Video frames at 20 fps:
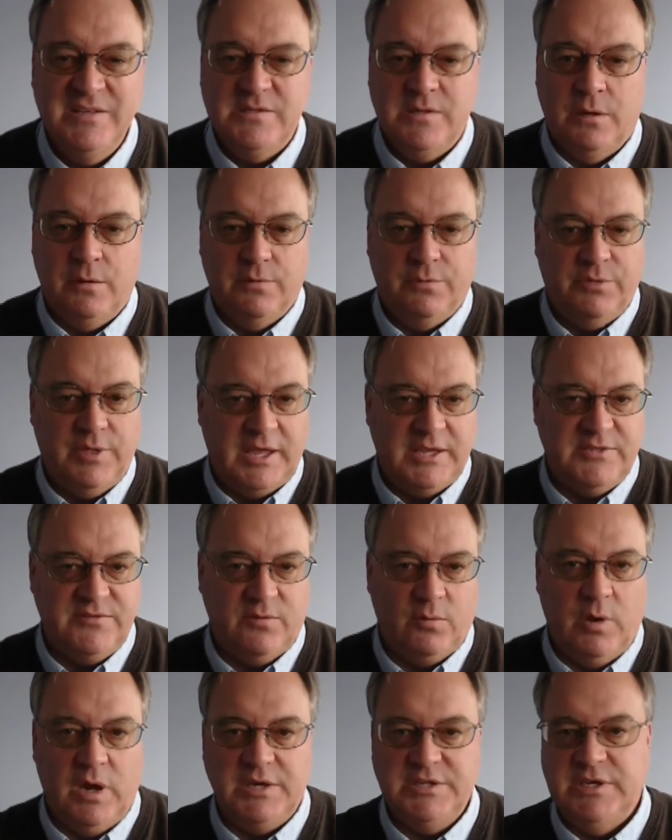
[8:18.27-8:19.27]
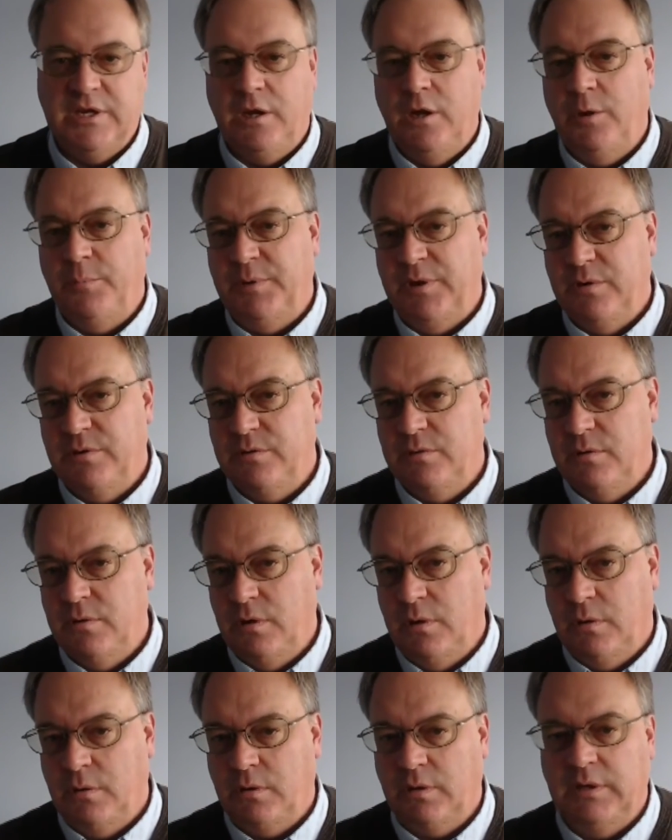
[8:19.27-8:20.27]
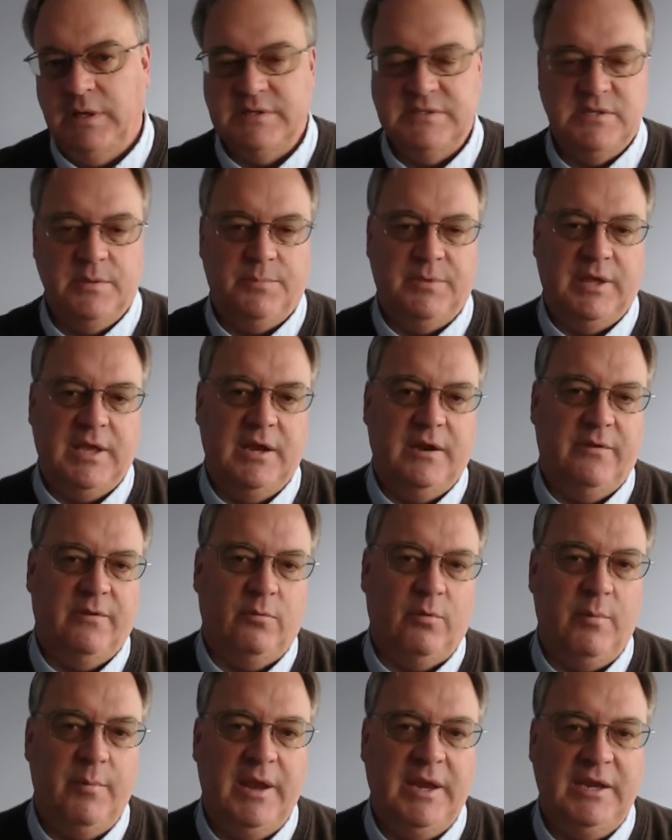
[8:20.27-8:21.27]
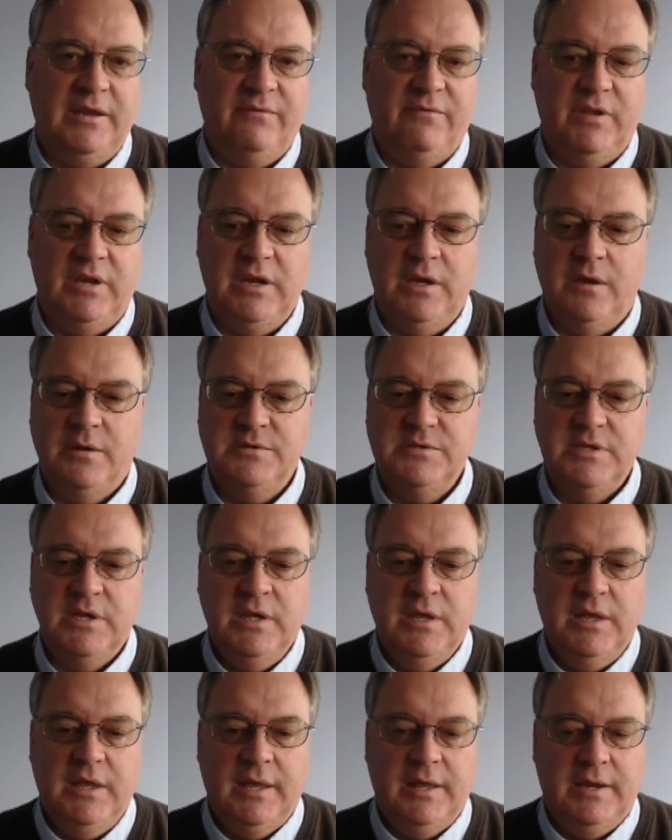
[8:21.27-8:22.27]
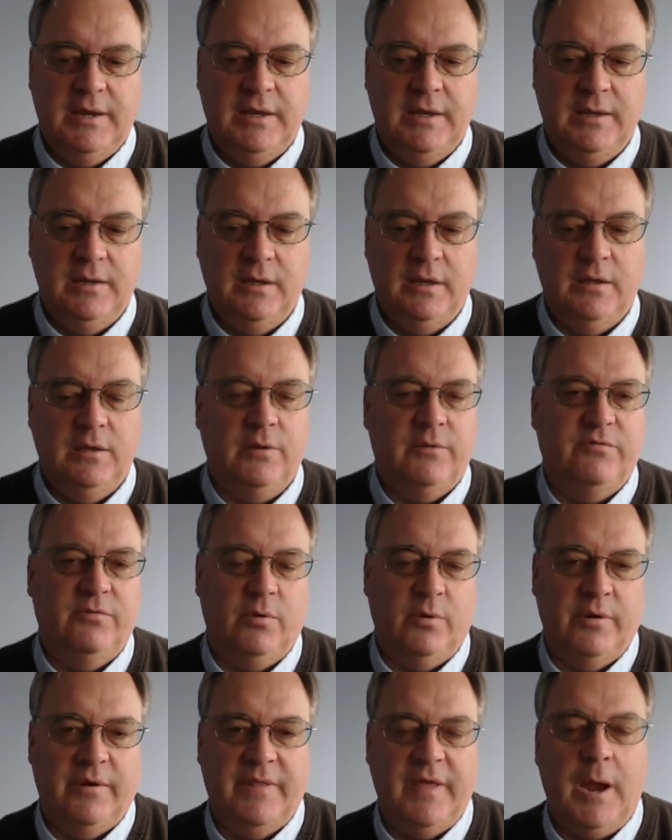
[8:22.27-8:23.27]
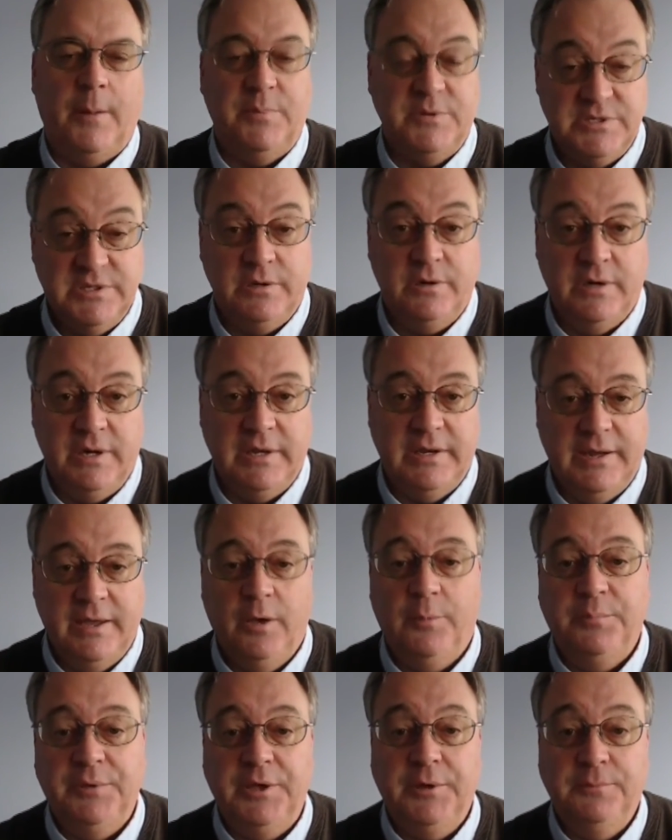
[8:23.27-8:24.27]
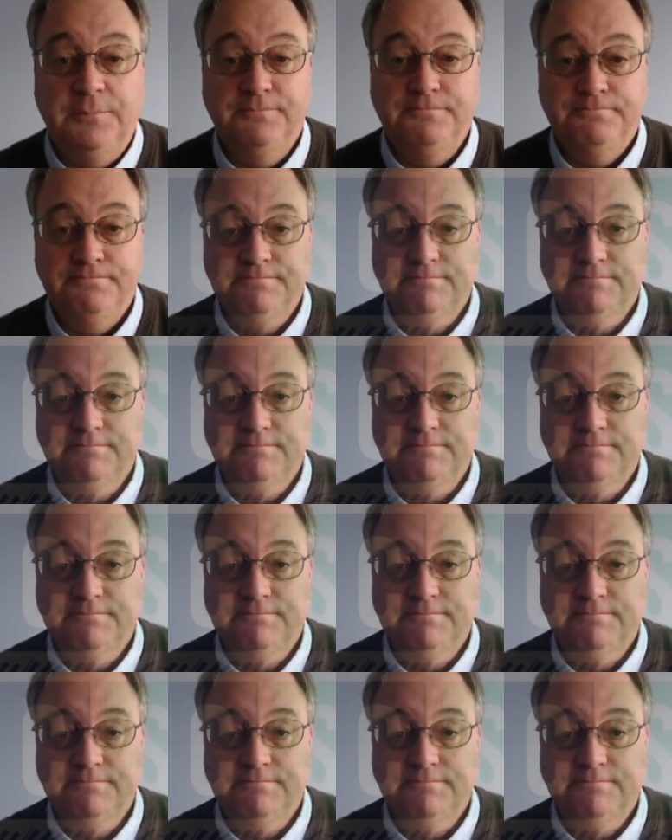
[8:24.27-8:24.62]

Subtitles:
So thanks for watching. I hope you get something out of the remaining videos, and I look forward to the opportunity to help you.